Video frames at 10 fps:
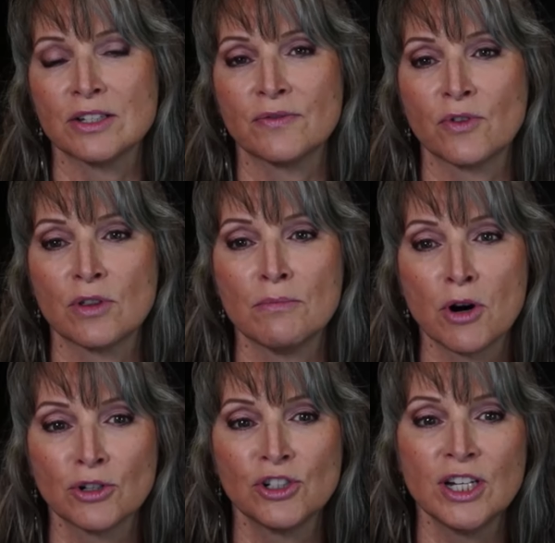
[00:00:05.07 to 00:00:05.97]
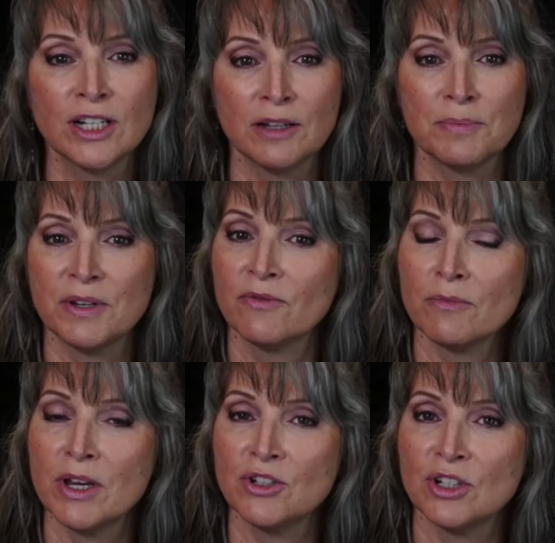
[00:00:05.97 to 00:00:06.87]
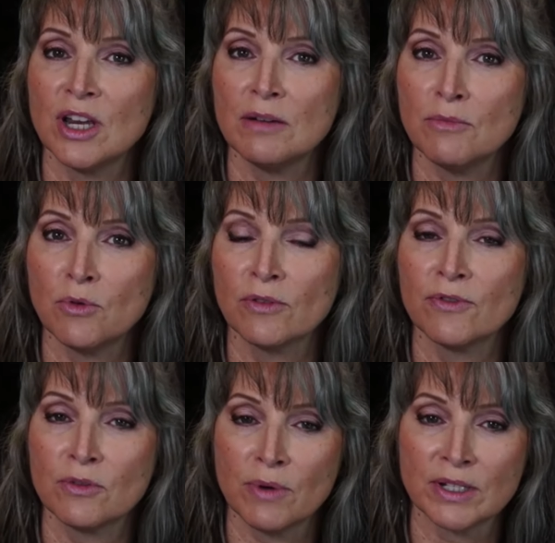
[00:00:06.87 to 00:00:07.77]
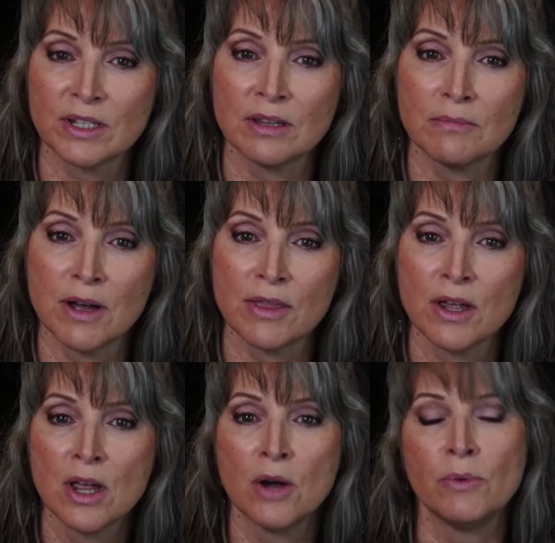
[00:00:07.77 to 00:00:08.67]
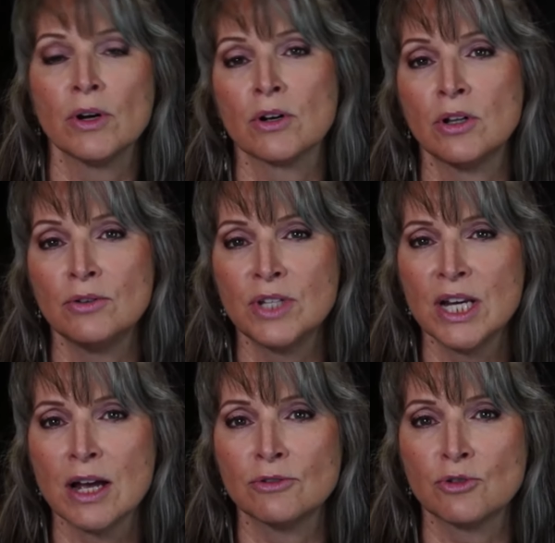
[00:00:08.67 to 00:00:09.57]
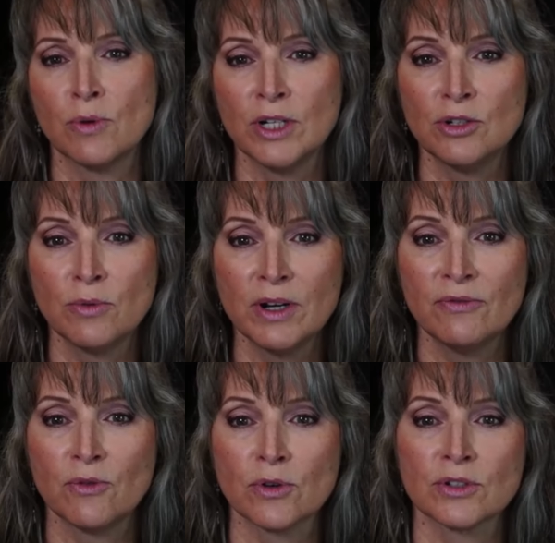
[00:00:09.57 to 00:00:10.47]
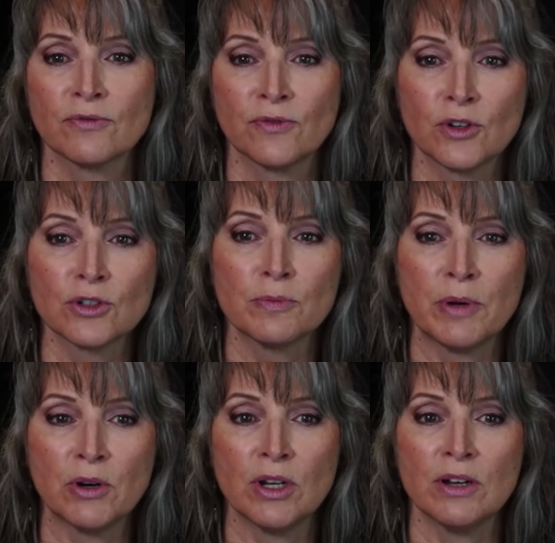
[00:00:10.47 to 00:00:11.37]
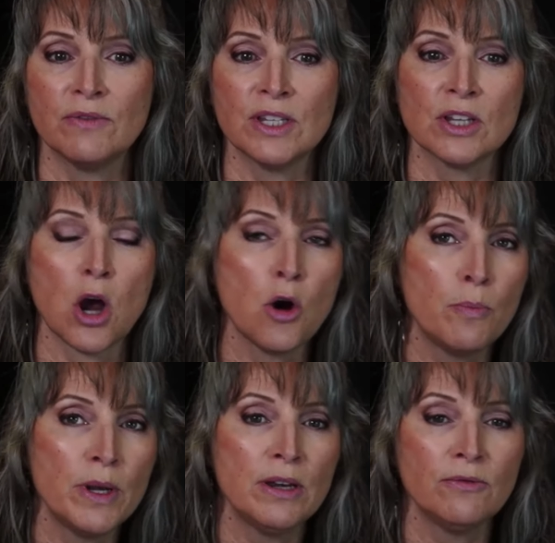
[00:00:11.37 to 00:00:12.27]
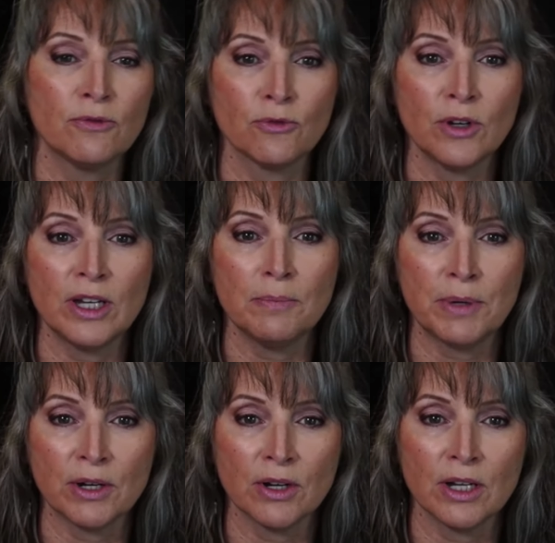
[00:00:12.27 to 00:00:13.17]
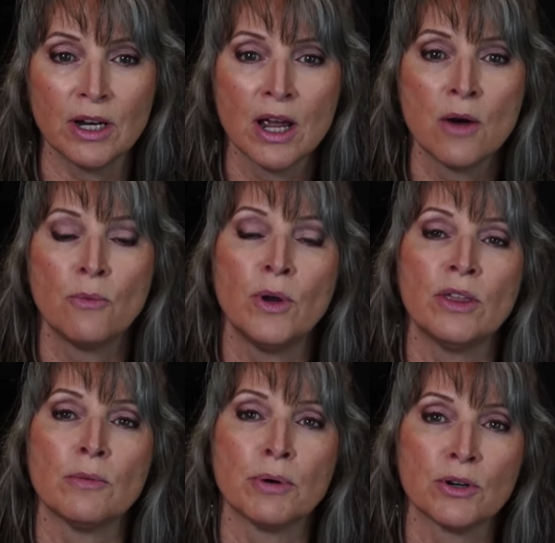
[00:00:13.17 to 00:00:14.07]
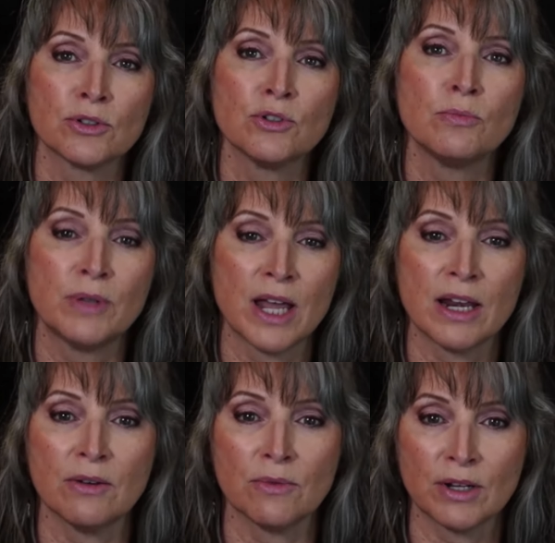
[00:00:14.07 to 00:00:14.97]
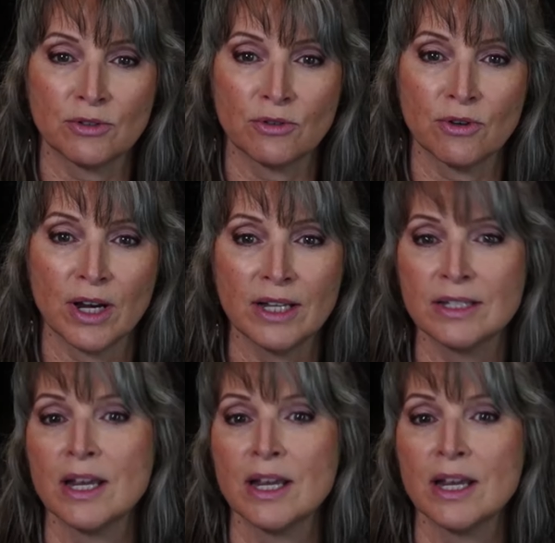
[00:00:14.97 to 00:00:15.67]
for the March eclipse information and more for the rest of the month. We are closing out 2024's first period of this open and free period with personal planet retrogrades,